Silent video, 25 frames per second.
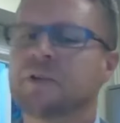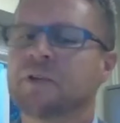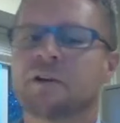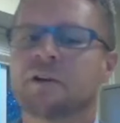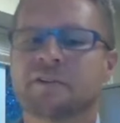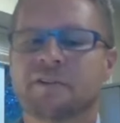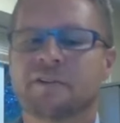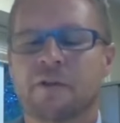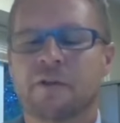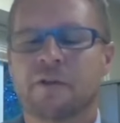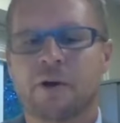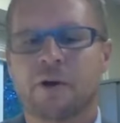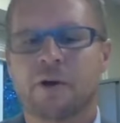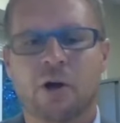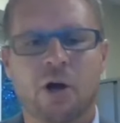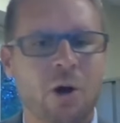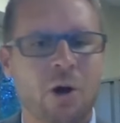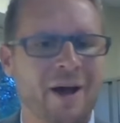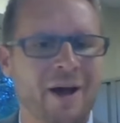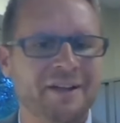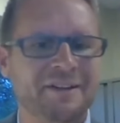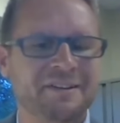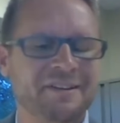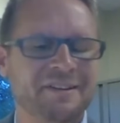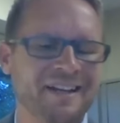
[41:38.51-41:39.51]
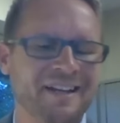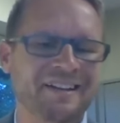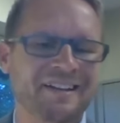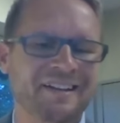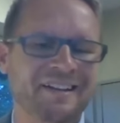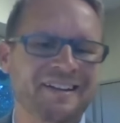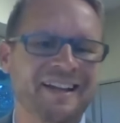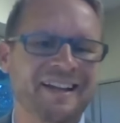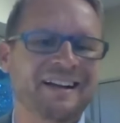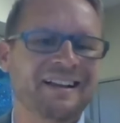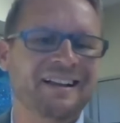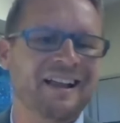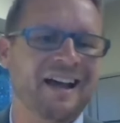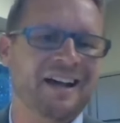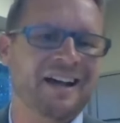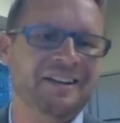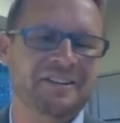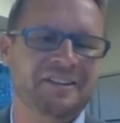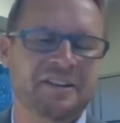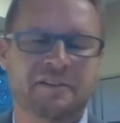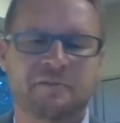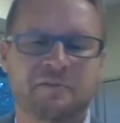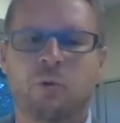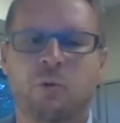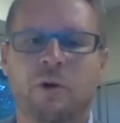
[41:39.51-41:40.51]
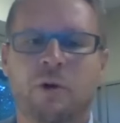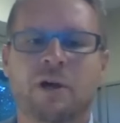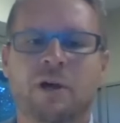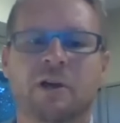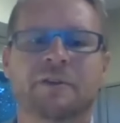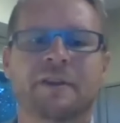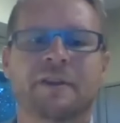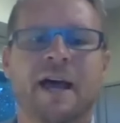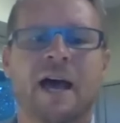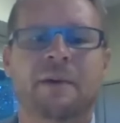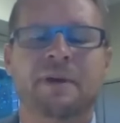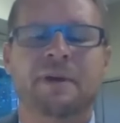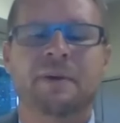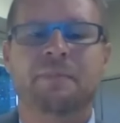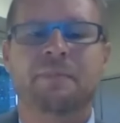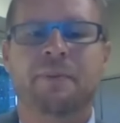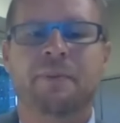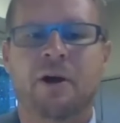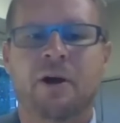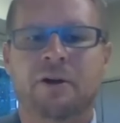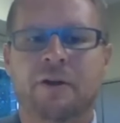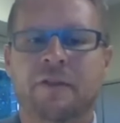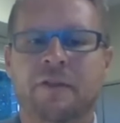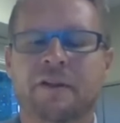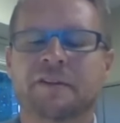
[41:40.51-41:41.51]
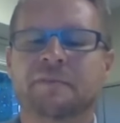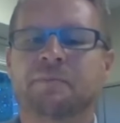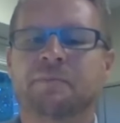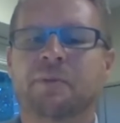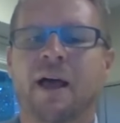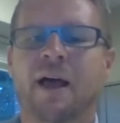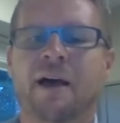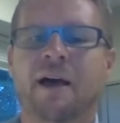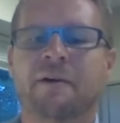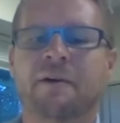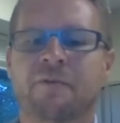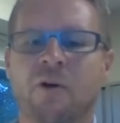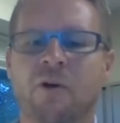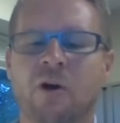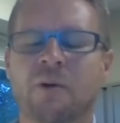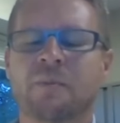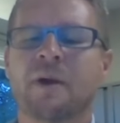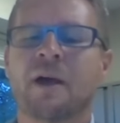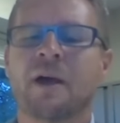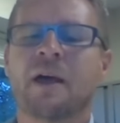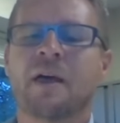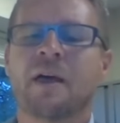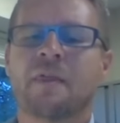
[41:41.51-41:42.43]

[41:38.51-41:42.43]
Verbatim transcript: So their OSTC classes will not be part of this platform.